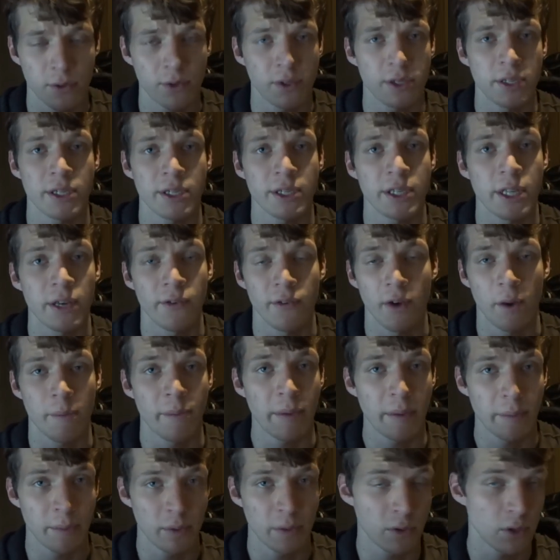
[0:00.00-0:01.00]
there are people
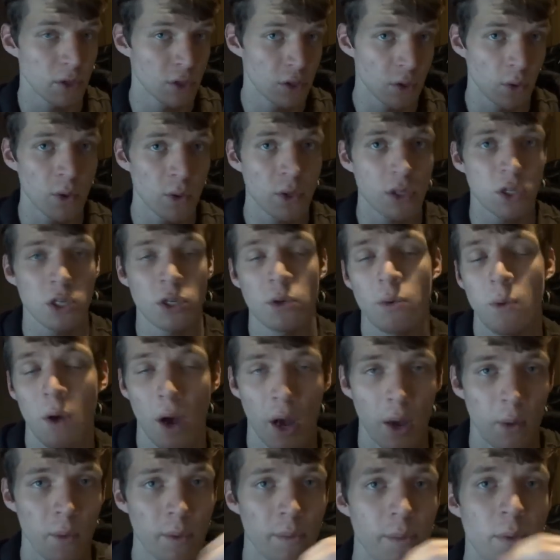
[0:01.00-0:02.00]
to talk to. I will
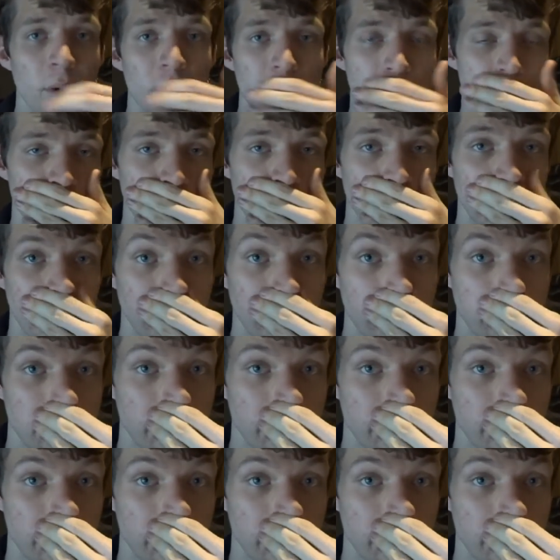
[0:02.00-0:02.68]
put some links in the